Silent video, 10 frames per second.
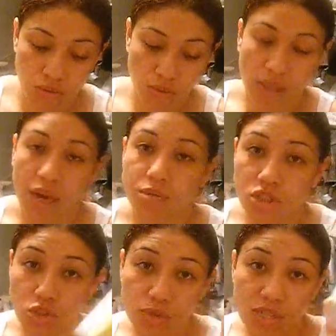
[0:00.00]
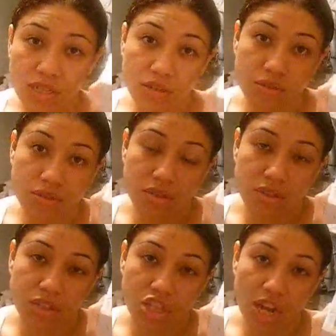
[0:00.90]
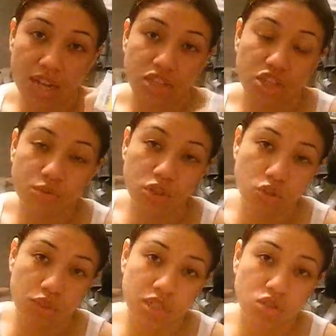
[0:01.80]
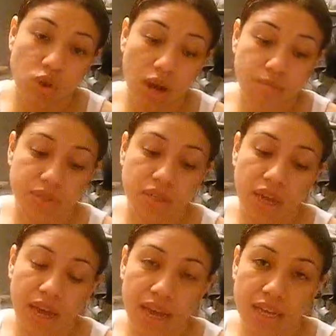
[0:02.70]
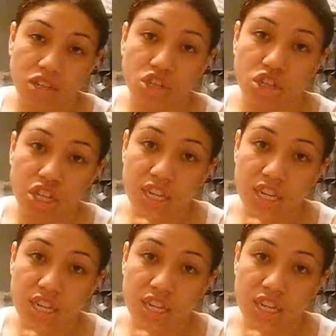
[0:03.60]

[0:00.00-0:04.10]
While I was doing the shots, she was doing the drops. And